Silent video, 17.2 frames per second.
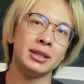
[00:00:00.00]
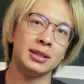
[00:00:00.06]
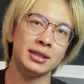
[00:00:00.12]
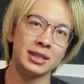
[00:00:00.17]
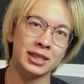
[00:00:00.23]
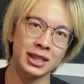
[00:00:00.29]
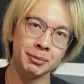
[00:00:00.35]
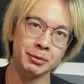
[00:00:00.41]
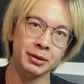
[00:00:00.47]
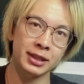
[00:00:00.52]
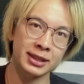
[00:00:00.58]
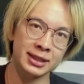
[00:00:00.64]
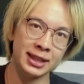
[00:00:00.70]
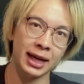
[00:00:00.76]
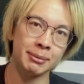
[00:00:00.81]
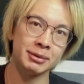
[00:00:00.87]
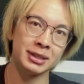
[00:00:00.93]
Skip to this
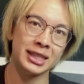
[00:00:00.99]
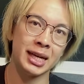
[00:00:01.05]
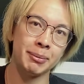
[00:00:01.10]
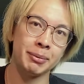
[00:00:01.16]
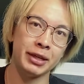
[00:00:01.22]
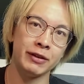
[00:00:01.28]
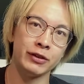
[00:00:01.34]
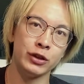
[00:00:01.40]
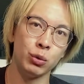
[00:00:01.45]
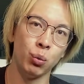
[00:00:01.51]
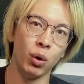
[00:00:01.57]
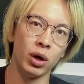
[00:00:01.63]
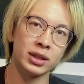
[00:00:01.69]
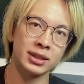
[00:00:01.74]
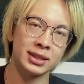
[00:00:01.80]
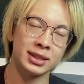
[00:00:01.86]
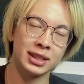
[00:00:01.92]
timestamp if you
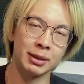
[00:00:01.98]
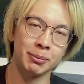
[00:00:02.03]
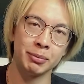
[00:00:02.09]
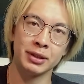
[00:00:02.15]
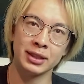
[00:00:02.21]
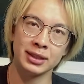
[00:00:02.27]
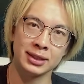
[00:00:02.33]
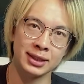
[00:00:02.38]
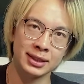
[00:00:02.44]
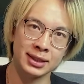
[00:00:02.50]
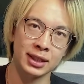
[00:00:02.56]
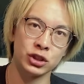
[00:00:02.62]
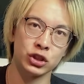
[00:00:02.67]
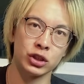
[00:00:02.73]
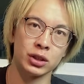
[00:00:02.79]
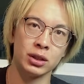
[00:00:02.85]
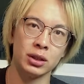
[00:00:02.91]
want to skip this
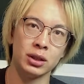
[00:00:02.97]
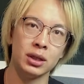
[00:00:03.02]
discussion.